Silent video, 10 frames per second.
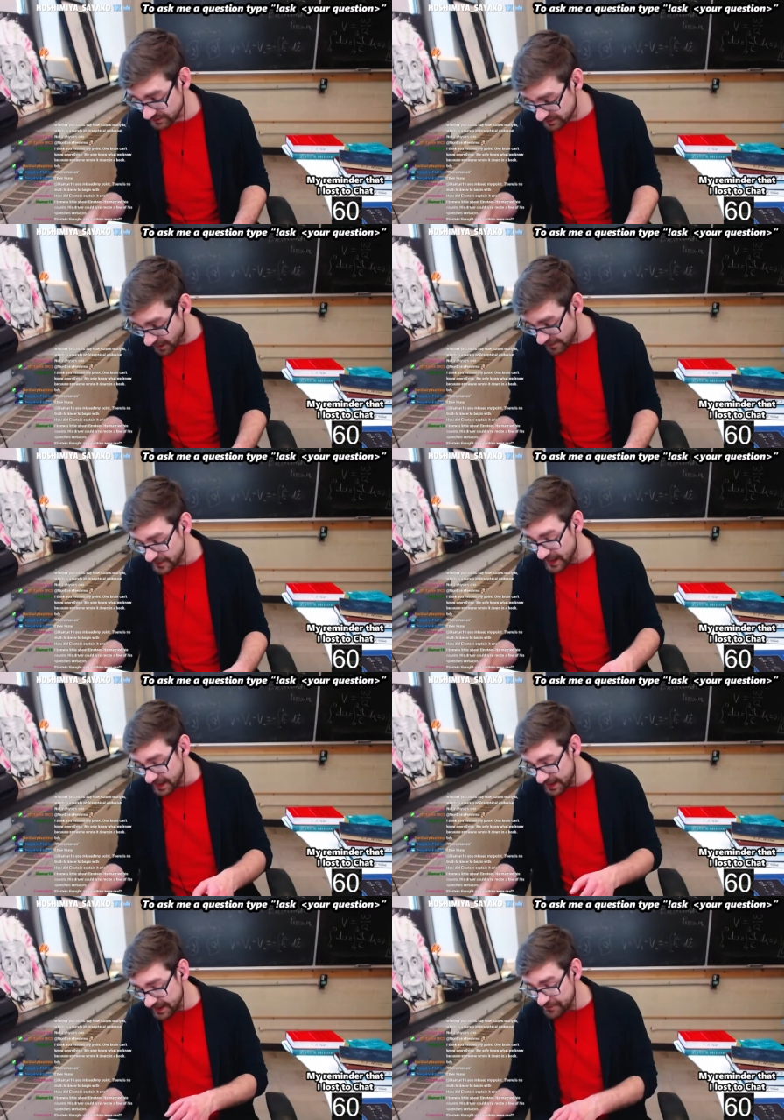stuff.
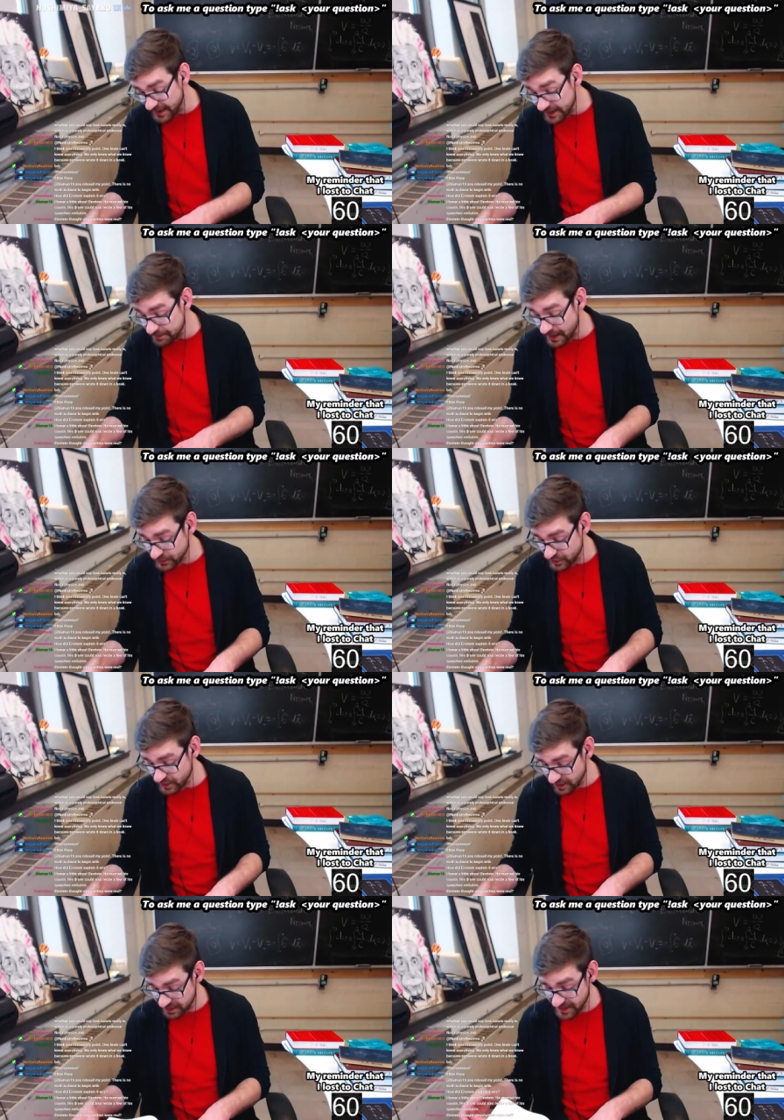He very much
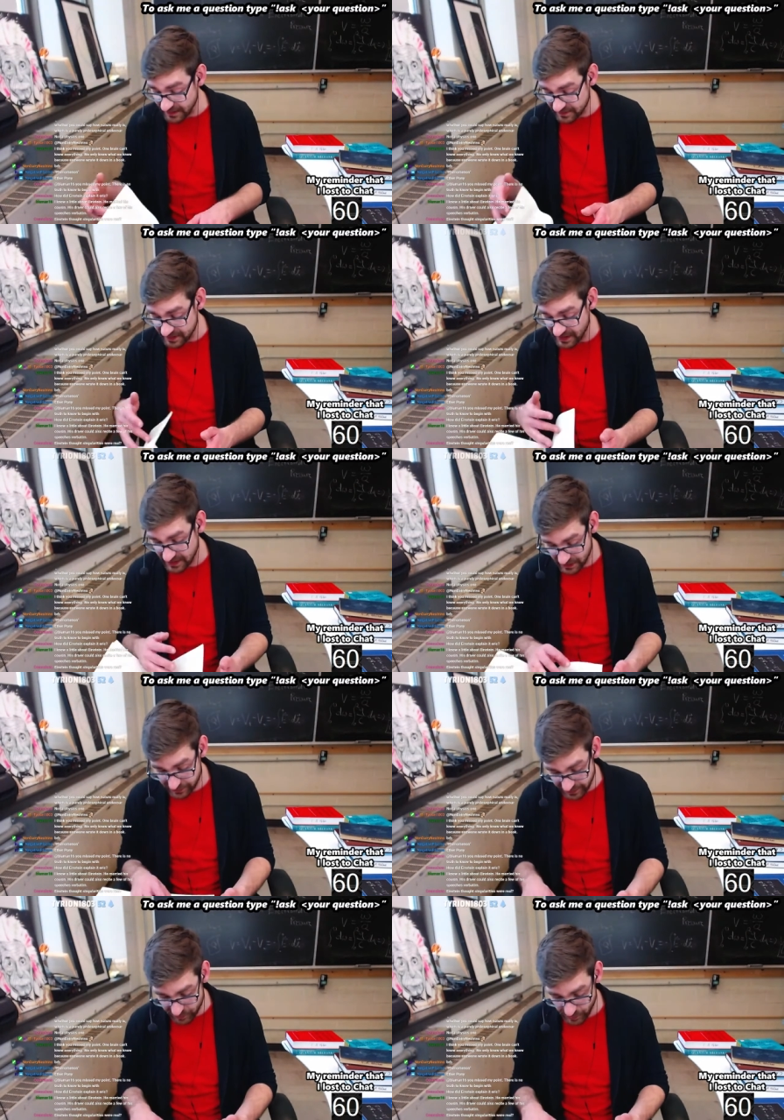thinks that he
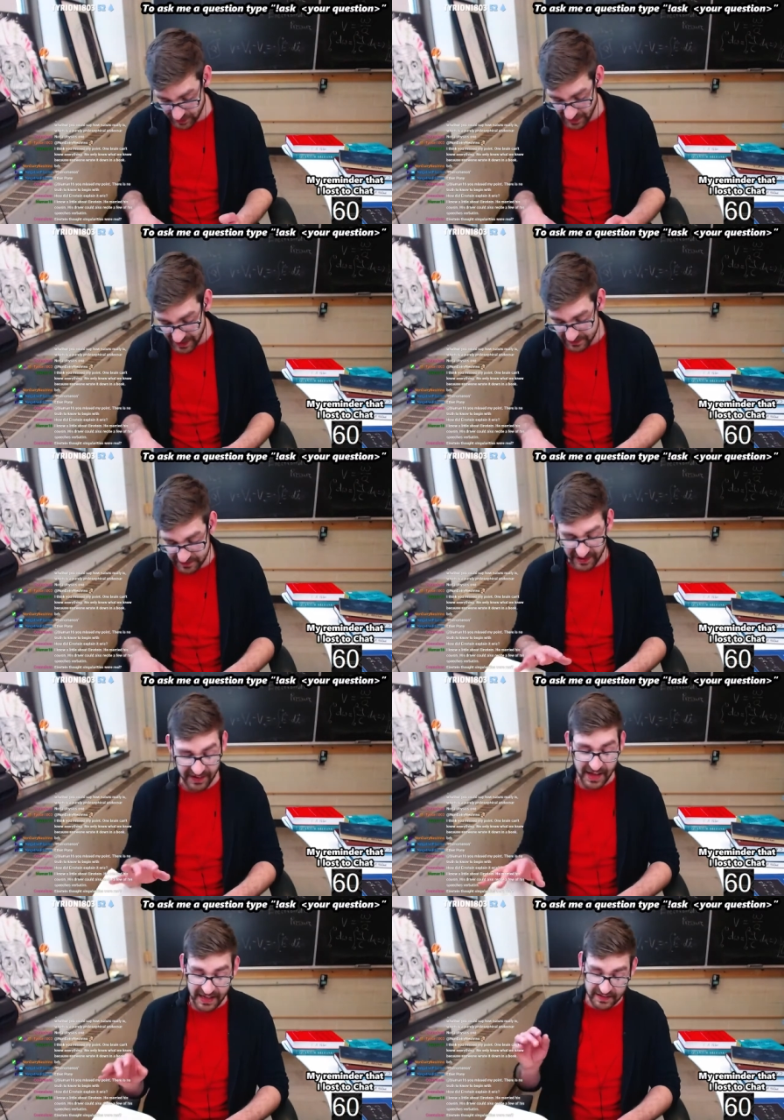agrees with Einstein.
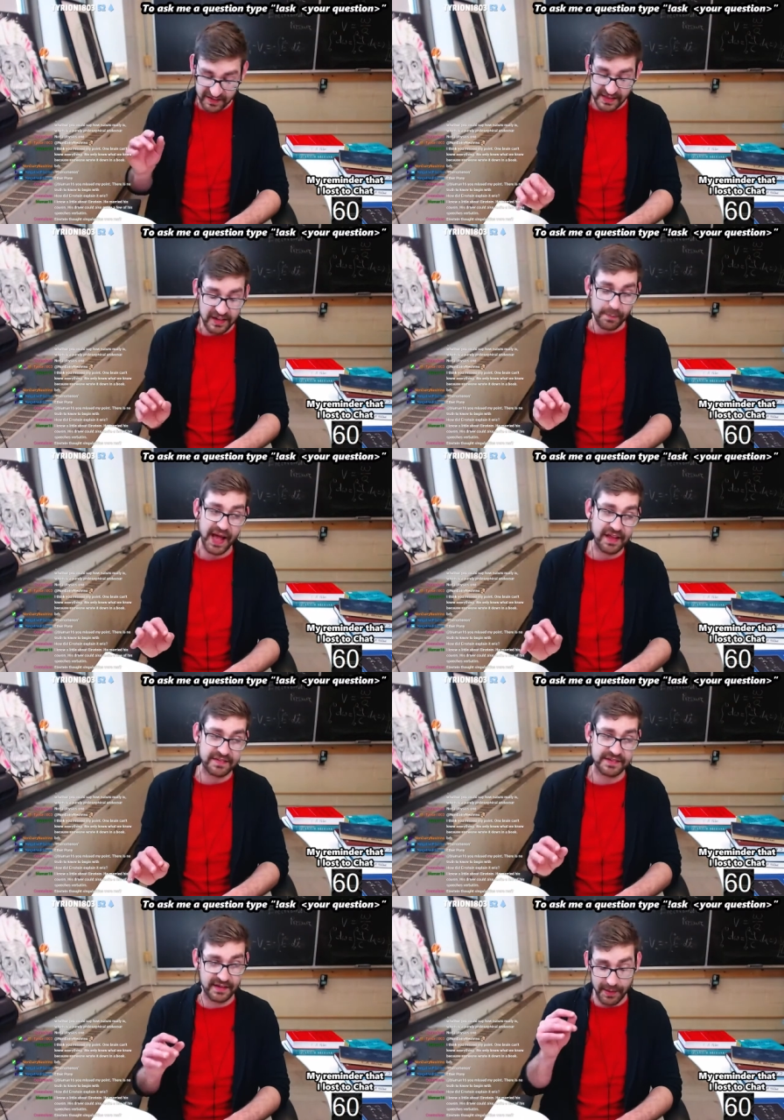He's a little bit
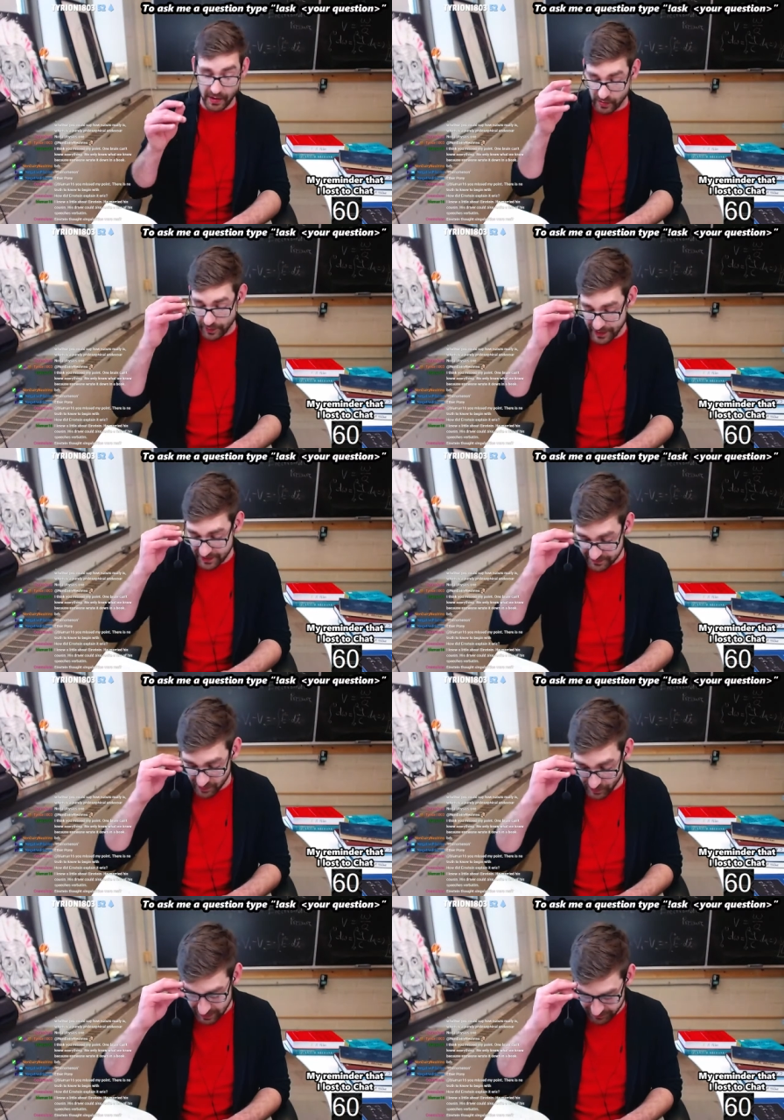hesitant about going on to
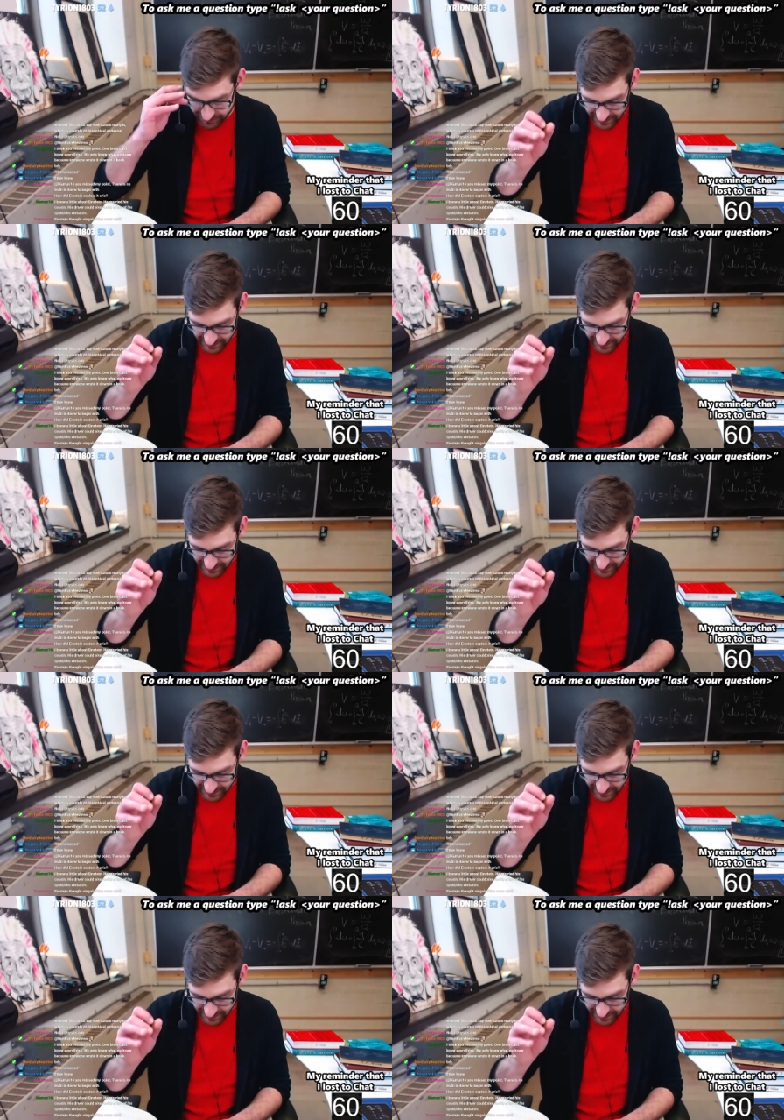the wave